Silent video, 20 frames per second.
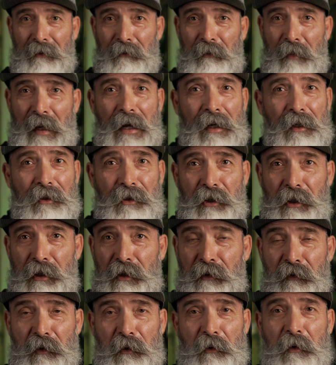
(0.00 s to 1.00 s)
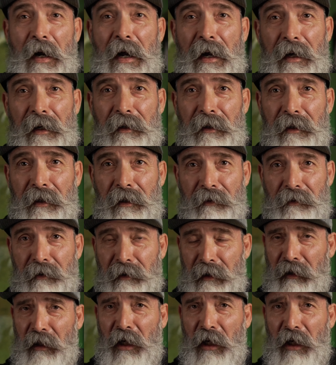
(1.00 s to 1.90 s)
packages, varieties,